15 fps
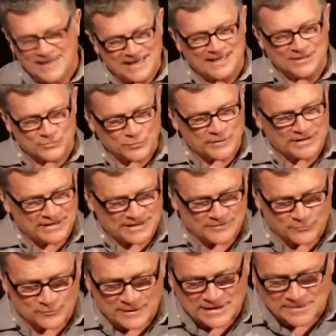As
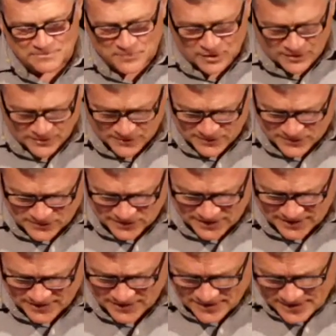we read Martha's
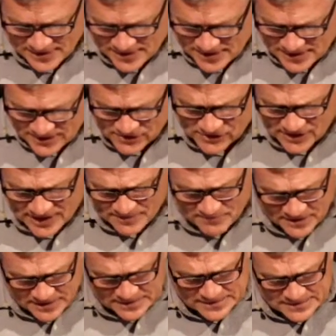
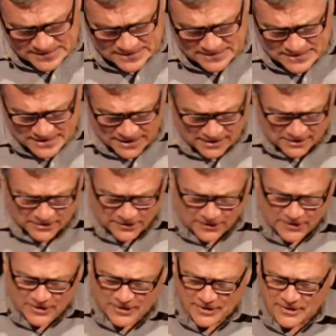statement, tell
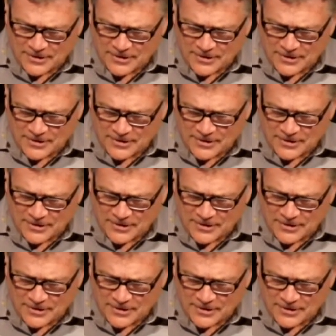her,